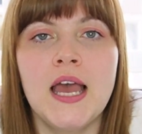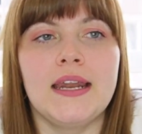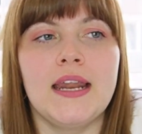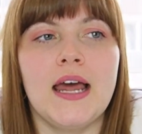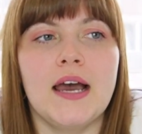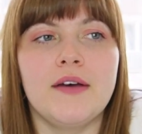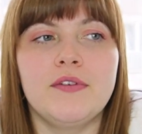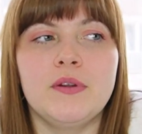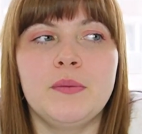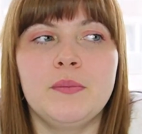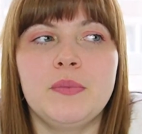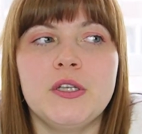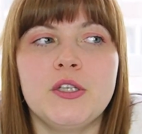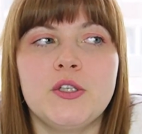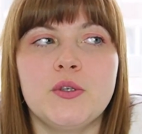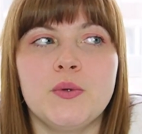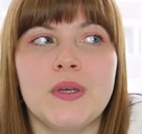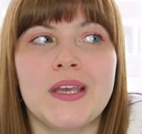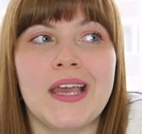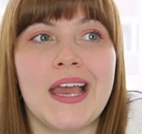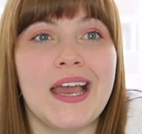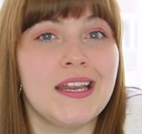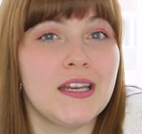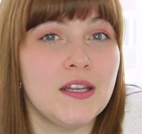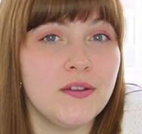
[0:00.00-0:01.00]
and haven't been
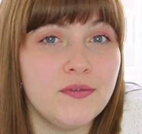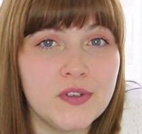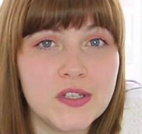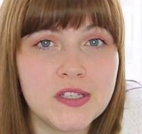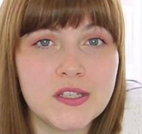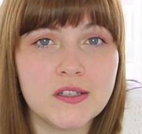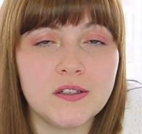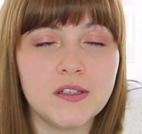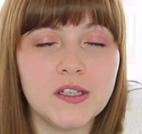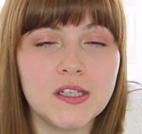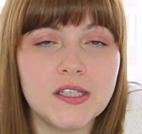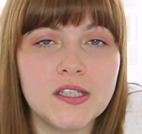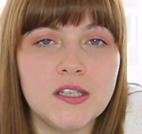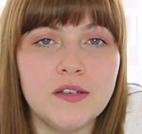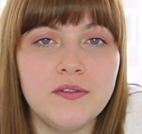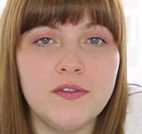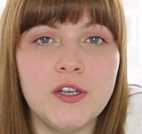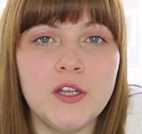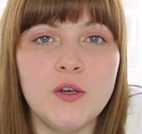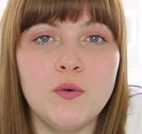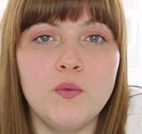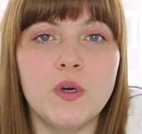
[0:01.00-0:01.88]
doing any physical activity,